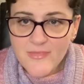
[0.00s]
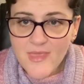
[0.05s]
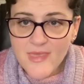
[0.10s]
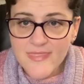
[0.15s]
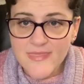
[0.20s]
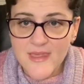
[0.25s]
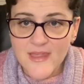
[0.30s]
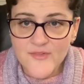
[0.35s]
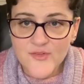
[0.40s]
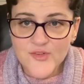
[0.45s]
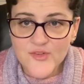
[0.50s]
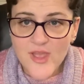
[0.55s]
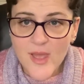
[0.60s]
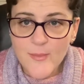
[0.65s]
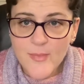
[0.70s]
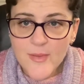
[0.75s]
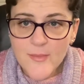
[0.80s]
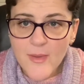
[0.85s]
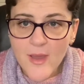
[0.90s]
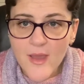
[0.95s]
Thanks for
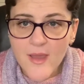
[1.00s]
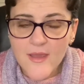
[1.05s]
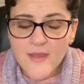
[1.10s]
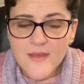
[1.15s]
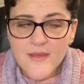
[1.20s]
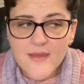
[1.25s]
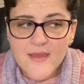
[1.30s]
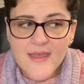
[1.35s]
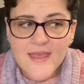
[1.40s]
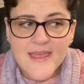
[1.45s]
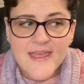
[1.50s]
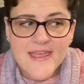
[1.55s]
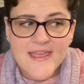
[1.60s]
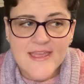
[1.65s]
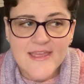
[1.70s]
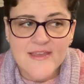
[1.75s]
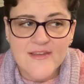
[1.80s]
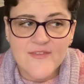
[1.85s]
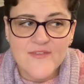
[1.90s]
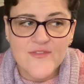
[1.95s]
stopping by.
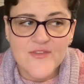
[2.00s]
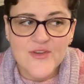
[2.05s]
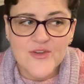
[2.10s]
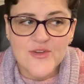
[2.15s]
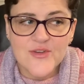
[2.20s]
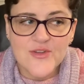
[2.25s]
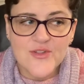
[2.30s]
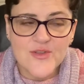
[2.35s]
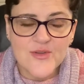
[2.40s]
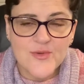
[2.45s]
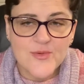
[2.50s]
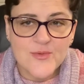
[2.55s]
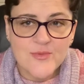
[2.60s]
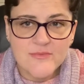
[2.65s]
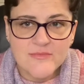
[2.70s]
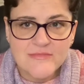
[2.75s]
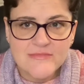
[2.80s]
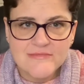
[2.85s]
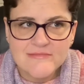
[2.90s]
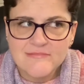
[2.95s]
If you're new,
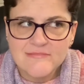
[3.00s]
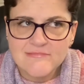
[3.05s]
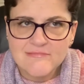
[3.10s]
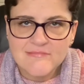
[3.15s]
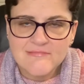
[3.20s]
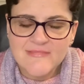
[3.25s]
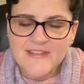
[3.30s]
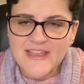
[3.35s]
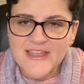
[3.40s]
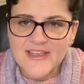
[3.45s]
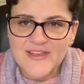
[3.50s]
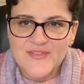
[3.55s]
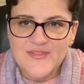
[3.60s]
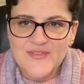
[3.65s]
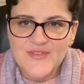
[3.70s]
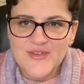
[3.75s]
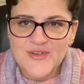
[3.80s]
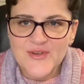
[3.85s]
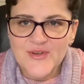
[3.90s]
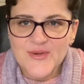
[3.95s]

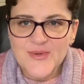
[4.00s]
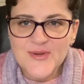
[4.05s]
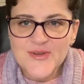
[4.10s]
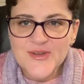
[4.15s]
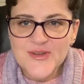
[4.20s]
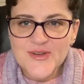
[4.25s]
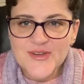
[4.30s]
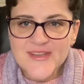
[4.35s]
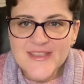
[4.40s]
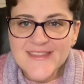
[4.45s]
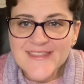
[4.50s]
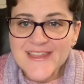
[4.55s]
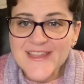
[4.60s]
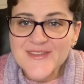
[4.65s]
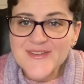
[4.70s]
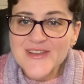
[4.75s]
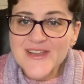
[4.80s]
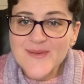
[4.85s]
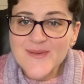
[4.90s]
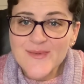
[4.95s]
if you're returning, thanks
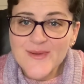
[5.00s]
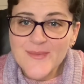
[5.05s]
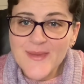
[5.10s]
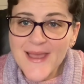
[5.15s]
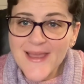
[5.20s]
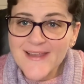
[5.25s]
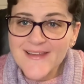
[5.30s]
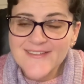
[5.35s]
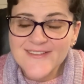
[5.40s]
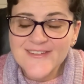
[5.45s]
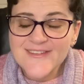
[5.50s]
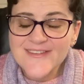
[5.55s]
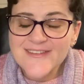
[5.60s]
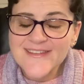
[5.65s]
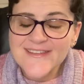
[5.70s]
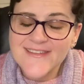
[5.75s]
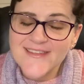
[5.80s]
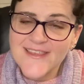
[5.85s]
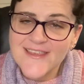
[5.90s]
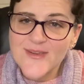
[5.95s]
for coming back. It's good to
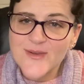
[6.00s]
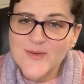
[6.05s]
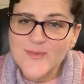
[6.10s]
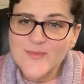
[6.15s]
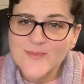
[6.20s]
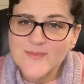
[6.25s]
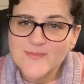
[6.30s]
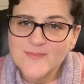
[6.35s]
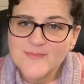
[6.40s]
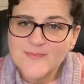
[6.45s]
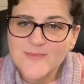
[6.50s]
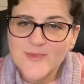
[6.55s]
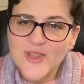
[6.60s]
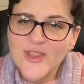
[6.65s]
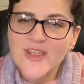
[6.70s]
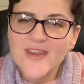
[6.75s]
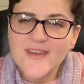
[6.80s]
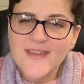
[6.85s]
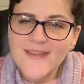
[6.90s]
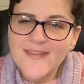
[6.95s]
see you. You
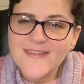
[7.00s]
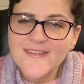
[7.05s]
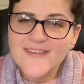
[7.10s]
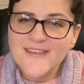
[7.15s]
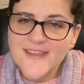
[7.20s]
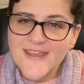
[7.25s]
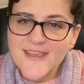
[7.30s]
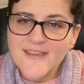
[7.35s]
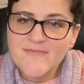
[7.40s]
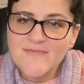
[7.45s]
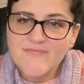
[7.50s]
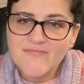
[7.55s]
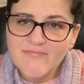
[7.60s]
look nice today.